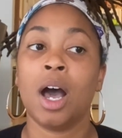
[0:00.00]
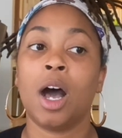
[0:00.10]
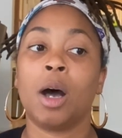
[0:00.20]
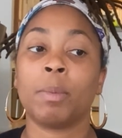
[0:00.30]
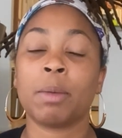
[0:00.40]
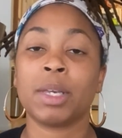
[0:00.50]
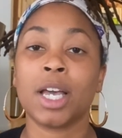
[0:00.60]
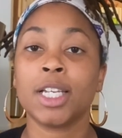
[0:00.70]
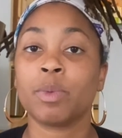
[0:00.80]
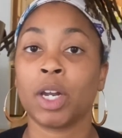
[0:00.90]
And
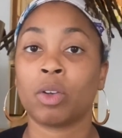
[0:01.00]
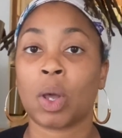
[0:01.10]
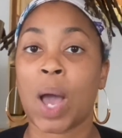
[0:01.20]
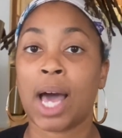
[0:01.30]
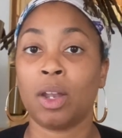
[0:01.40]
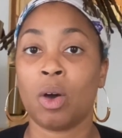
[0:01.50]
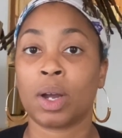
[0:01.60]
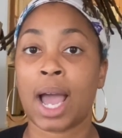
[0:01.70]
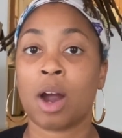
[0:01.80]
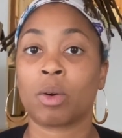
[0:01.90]
because we don't know how
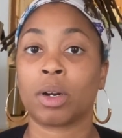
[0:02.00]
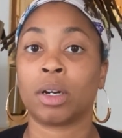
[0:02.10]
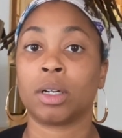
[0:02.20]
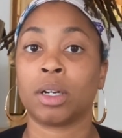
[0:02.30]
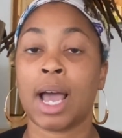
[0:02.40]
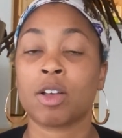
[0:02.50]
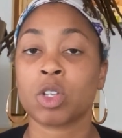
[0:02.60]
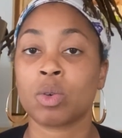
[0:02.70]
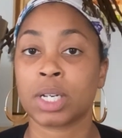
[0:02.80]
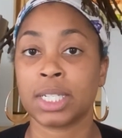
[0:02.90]
long our
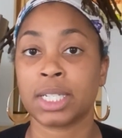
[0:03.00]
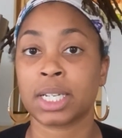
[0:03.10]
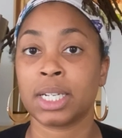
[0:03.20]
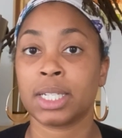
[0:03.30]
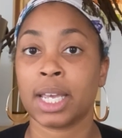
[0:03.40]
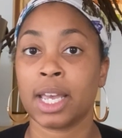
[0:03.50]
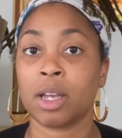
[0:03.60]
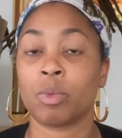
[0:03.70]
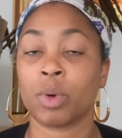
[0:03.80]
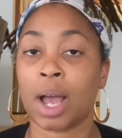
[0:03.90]
household goods is gonna take,
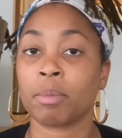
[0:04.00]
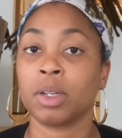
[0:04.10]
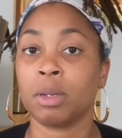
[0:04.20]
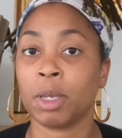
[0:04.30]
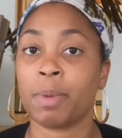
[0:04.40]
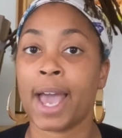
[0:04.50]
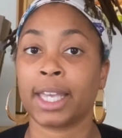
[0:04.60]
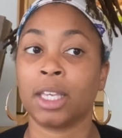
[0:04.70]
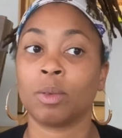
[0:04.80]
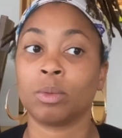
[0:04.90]
I'm gonna be
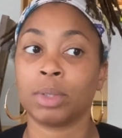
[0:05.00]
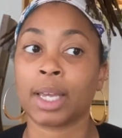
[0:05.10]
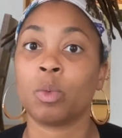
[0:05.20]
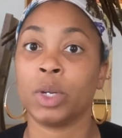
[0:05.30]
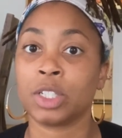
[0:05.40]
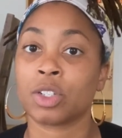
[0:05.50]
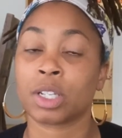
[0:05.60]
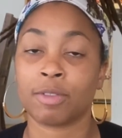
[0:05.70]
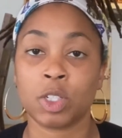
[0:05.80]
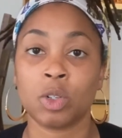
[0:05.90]
packing like winter
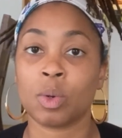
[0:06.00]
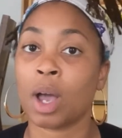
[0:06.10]
stuff too.